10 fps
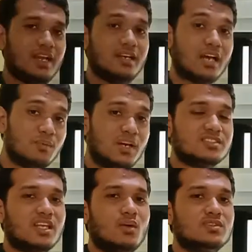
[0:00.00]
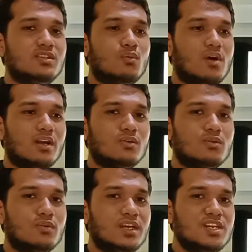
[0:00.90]
Albert Einstein was the one
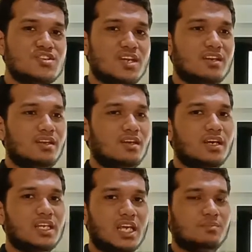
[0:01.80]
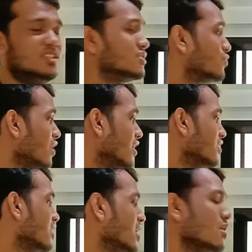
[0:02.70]
who initiated the EMC square,
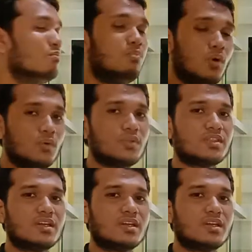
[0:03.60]
both